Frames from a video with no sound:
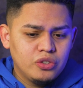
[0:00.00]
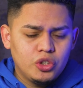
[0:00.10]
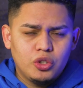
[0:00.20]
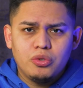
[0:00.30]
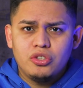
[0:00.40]

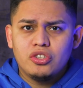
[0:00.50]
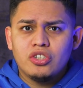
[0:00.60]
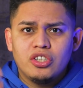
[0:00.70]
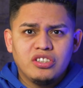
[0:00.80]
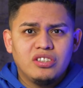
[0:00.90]
when you're
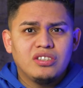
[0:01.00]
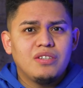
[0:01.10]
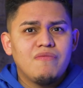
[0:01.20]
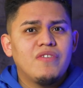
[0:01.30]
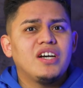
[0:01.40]
starting, just
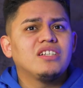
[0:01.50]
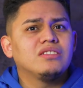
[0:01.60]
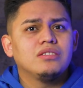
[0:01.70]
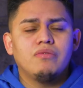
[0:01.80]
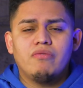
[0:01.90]

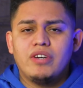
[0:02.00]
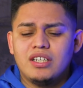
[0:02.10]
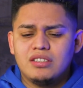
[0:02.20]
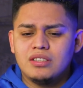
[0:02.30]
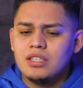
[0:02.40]
invest.
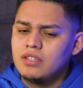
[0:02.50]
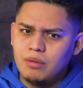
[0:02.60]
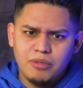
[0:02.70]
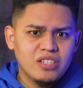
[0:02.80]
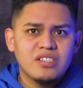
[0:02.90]

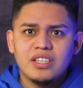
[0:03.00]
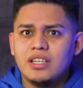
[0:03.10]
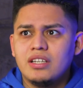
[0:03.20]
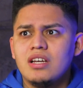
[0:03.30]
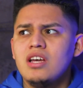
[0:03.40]
I'm not
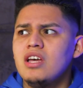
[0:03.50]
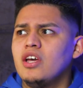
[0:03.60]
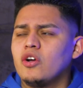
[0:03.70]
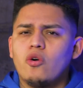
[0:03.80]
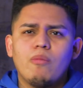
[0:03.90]
saying
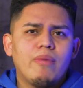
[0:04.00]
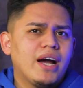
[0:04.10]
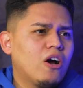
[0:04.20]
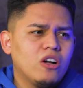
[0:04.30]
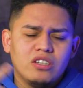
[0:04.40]
go
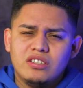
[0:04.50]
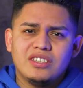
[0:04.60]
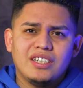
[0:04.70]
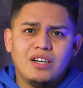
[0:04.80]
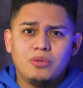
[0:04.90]
buy all of
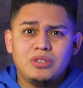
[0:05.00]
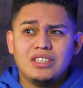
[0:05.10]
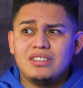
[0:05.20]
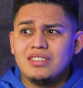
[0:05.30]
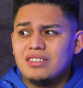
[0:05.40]
this at once.
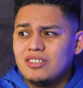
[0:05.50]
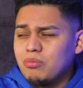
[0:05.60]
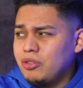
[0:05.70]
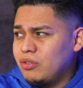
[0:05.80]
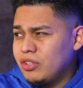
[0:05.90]
I think it
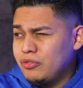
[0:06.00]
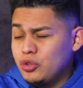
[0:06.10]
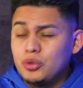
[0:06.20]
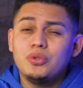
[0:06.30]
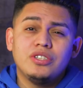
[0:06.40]
took me around
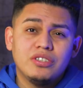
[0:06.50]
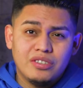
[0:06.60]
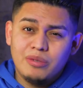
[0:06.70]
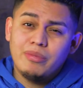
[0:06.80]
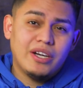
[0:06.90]
2 years
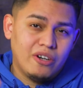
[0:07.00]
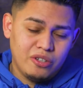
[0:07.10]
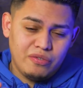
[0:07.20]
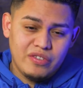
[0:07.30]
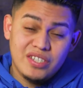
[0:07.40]
to buy
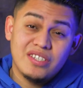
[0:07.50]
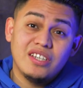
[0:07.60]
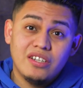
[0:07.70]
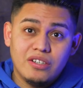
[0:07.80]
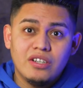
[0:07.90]
all of this
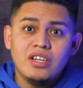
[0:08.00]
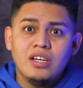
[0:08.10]
gear.